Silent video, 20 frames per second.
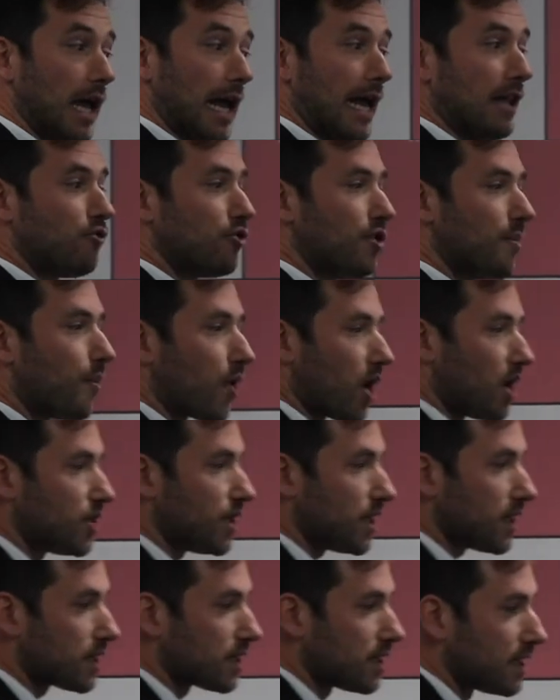into the
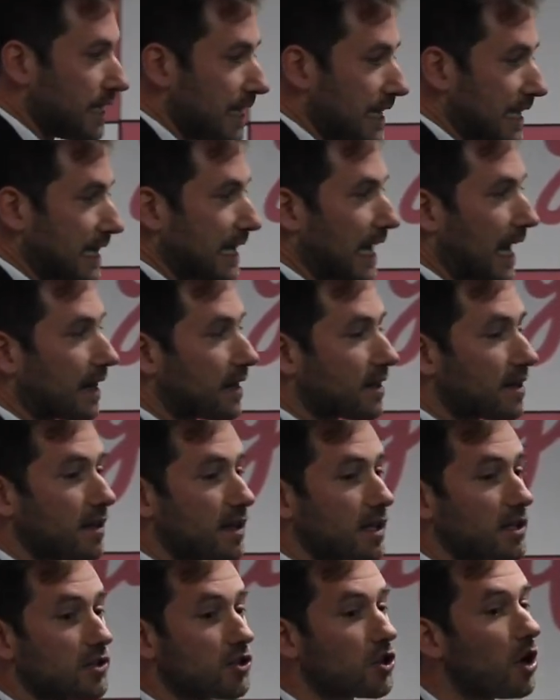projects that
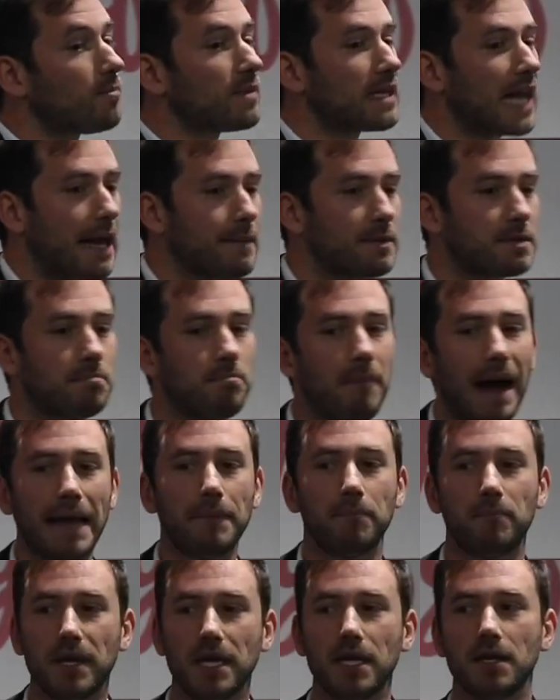sometimes
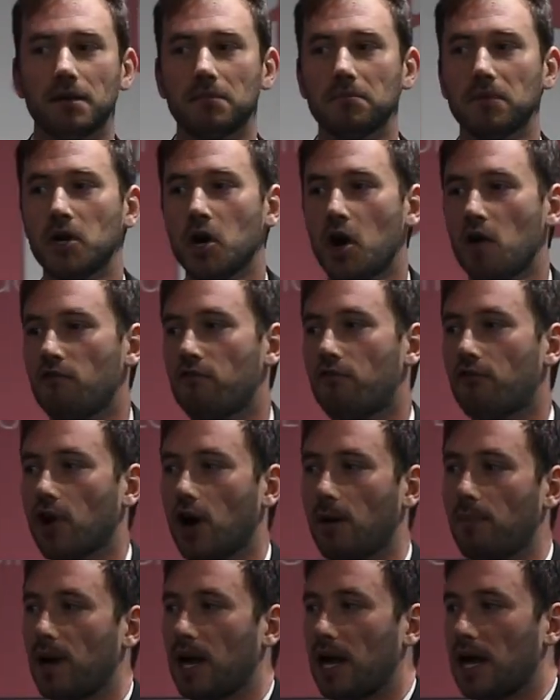might be
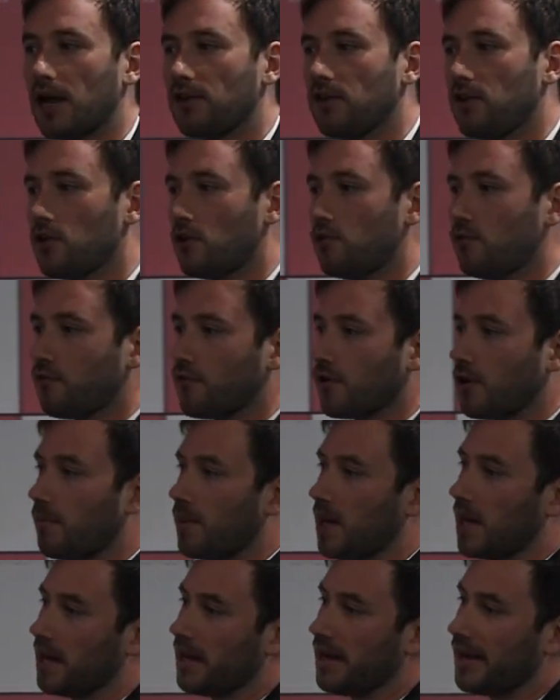from
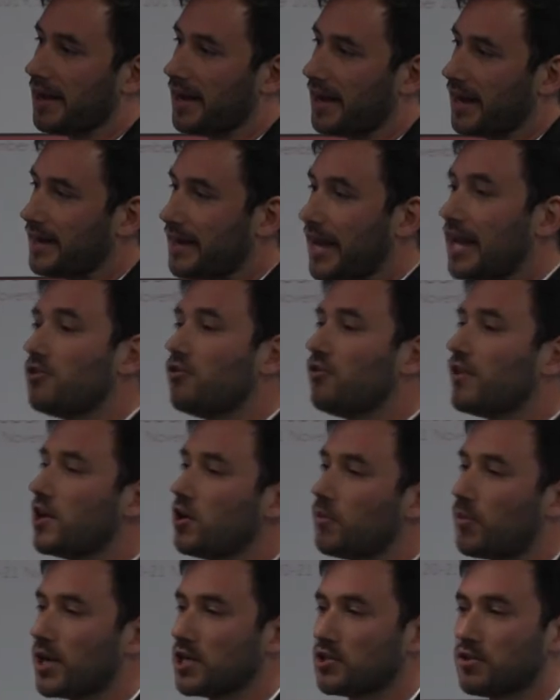a day-to-day
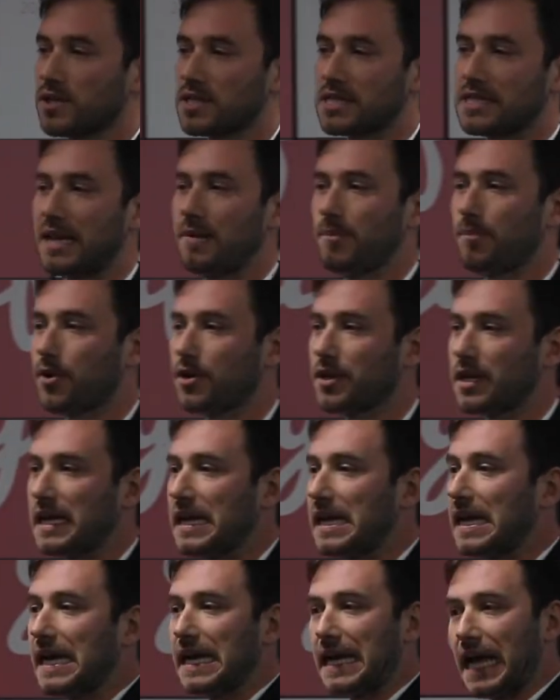operation standpoint
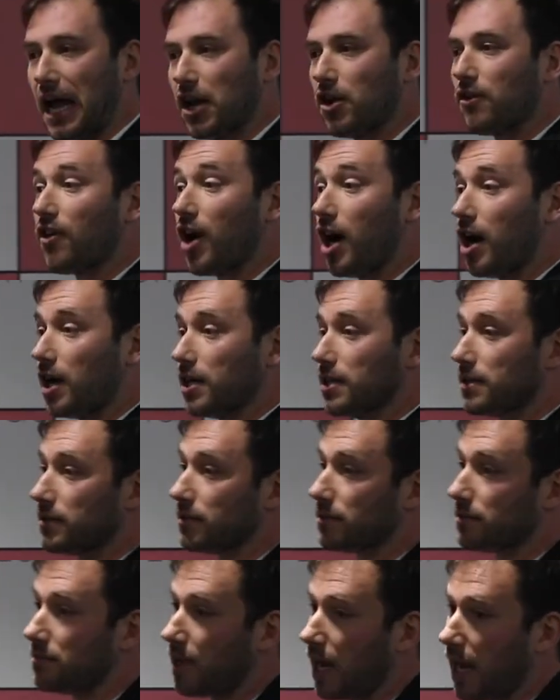kind of hard.
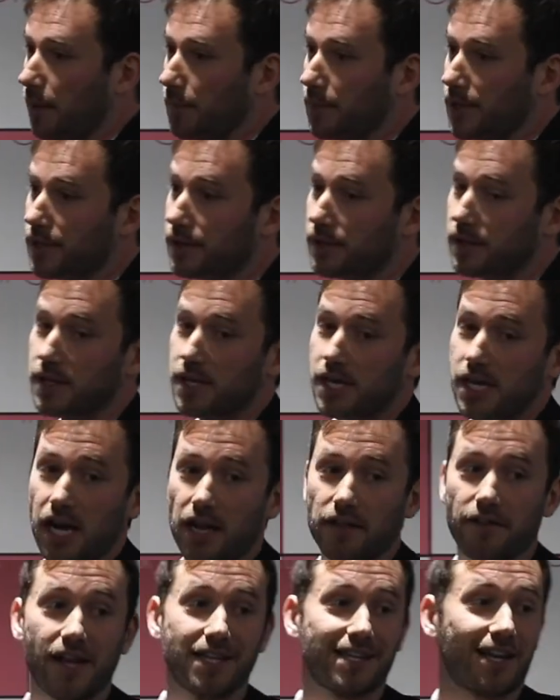I mean,
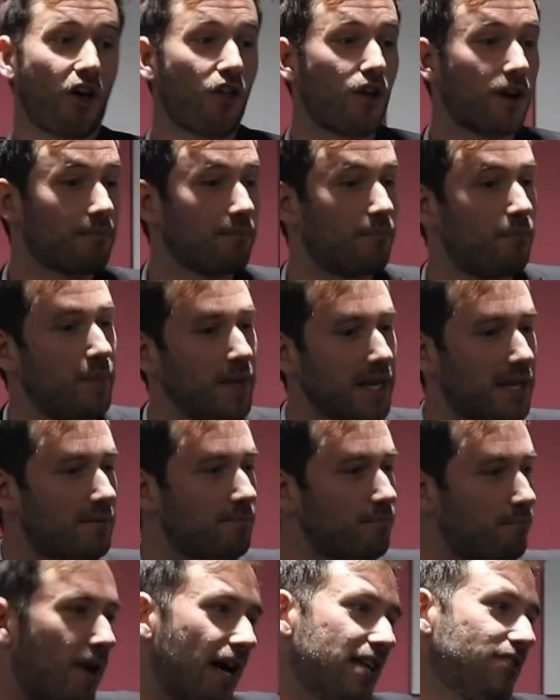there is another big
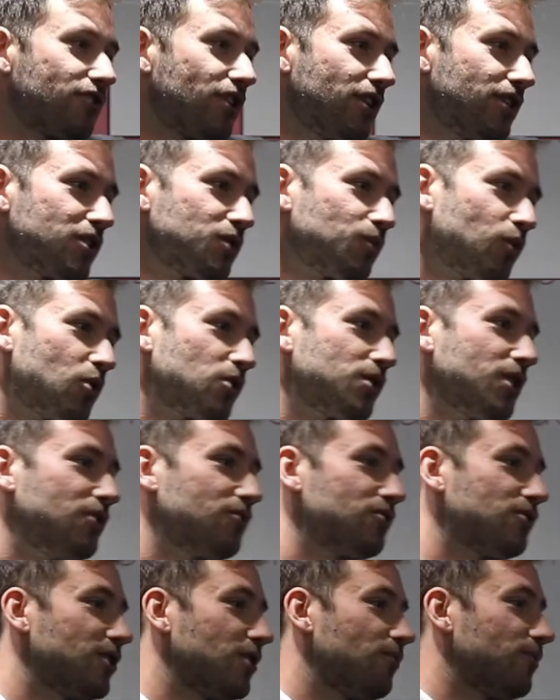mantra in the sports
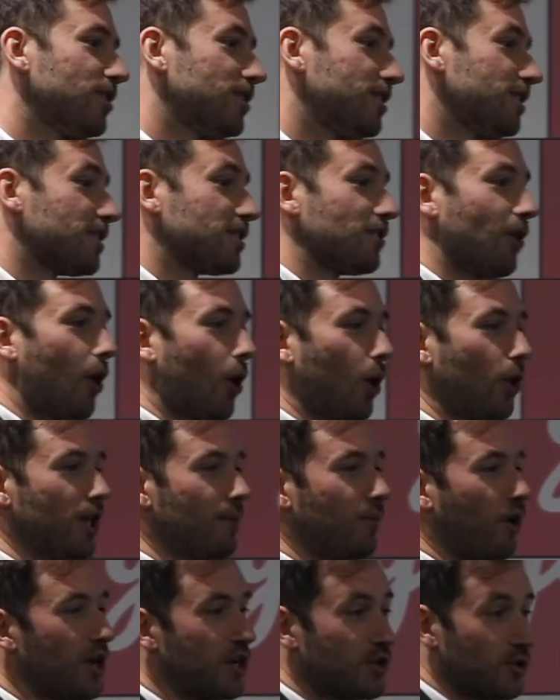industry, which is all
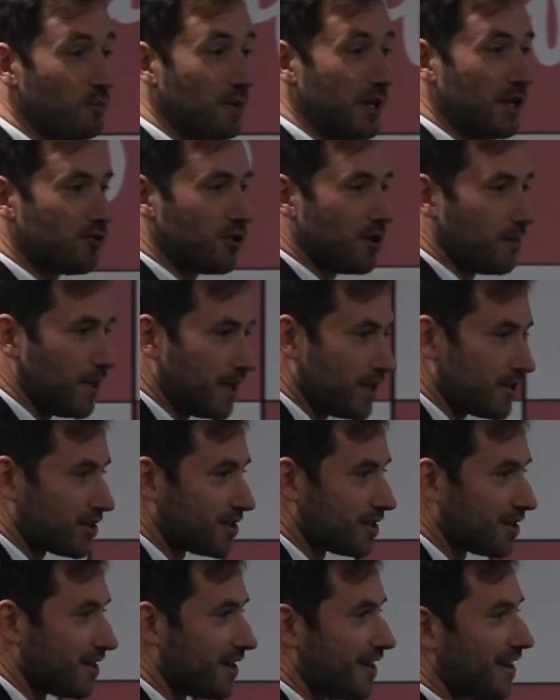the money should be into the pitch.
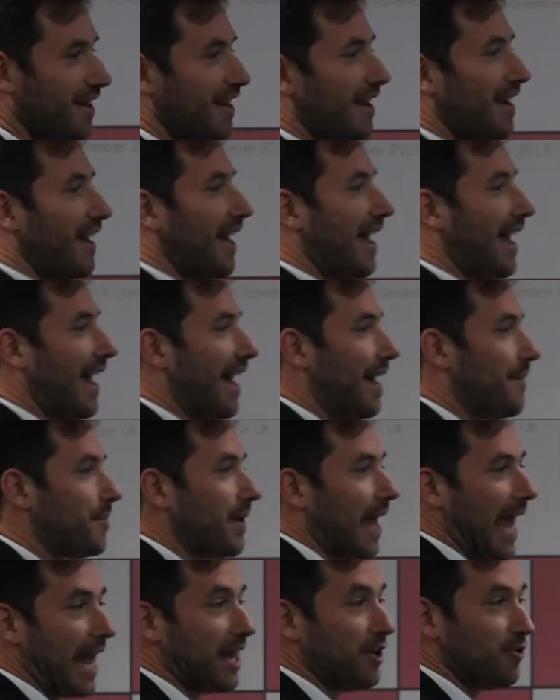
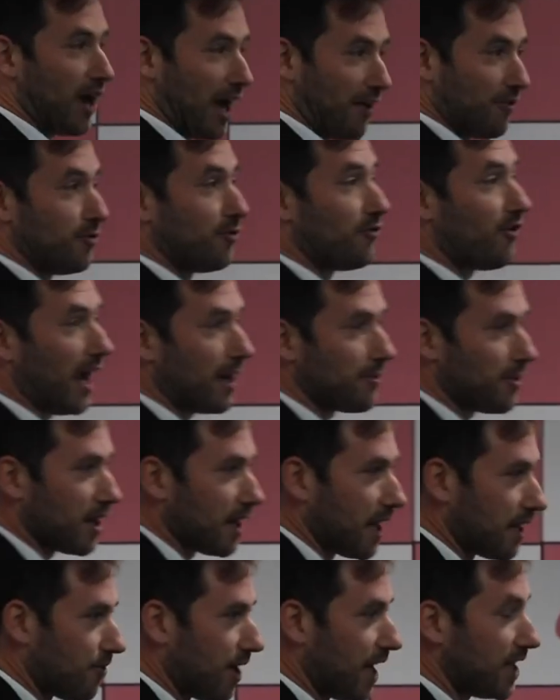And you have to fight with
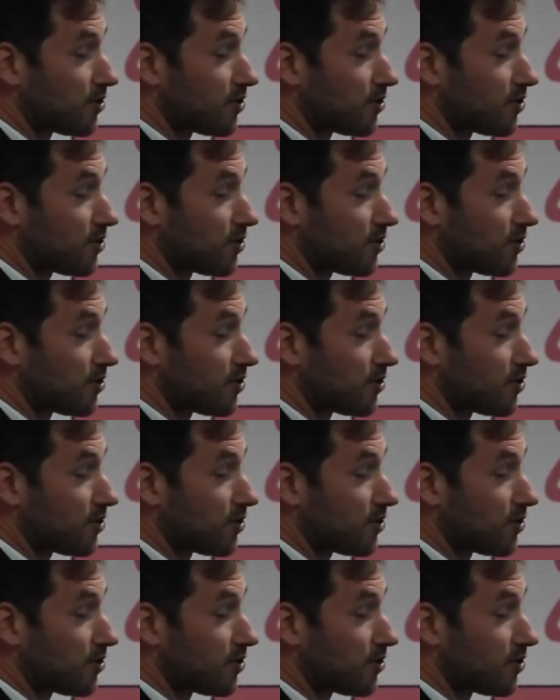that, right?